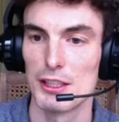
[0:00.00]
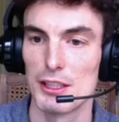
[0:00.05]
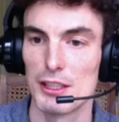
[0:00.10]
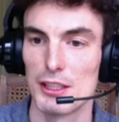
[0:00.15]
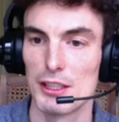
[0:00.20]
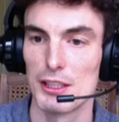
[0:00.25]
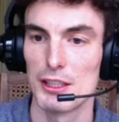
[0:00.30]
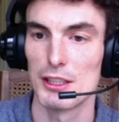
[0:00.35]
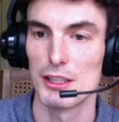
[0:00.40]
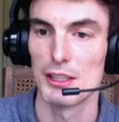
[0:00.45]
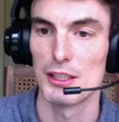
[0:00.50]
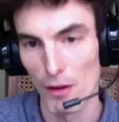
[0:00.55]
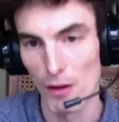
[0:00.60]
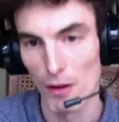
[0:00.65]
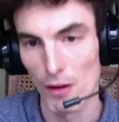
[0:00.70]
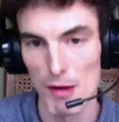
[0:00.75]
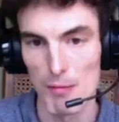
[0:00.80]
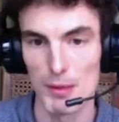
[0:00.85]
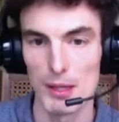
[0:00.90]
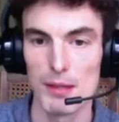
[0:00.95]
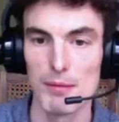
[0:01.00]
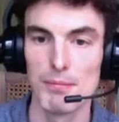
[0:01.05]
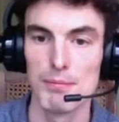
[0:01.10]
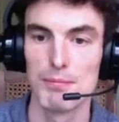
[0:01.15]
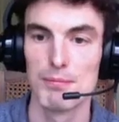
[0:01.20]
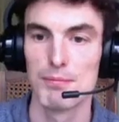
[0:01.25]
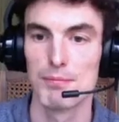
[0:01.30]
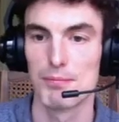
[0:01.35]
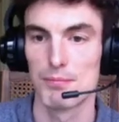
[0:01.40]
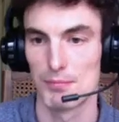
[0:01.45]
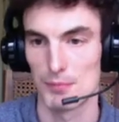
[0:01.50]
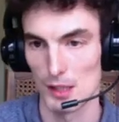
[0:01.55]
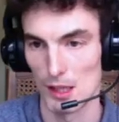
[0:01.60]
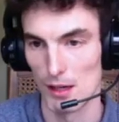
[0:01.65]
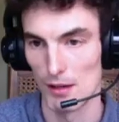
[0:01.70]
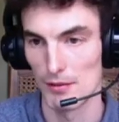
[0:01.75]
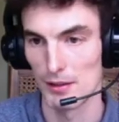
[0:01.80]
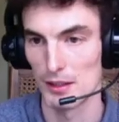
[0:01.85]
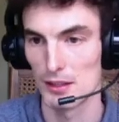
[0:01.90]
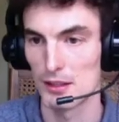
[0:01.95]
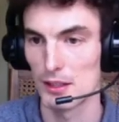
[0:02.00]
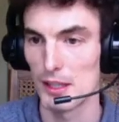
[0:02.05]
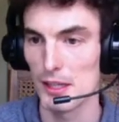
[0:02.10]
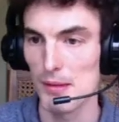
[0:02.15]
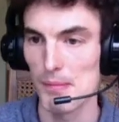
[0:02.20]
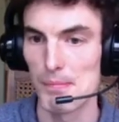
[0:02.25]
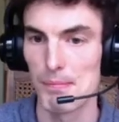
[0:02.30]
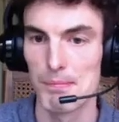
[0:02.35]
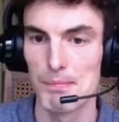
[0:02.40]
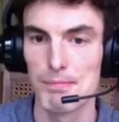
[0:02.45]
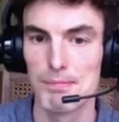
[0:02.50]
email, phone number, obviously,